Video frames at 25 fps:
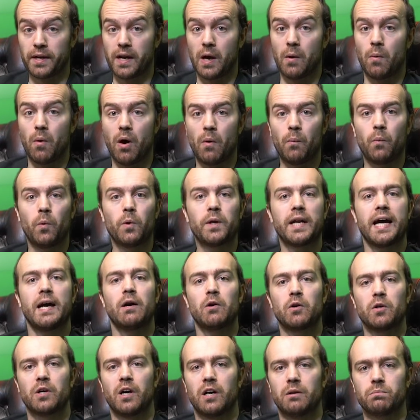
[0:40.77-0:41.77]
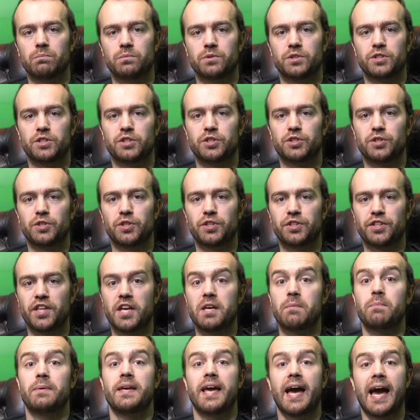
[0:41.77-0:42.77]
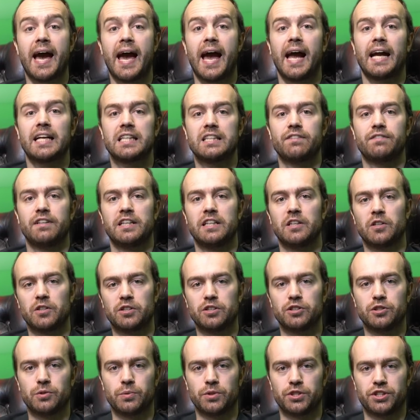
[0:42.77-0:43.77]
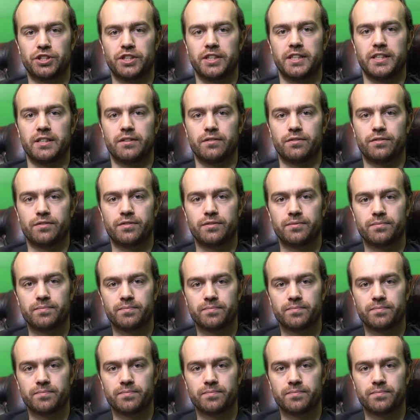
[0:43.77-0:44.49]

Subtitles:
and what outcomes should they be actively looking to achieve?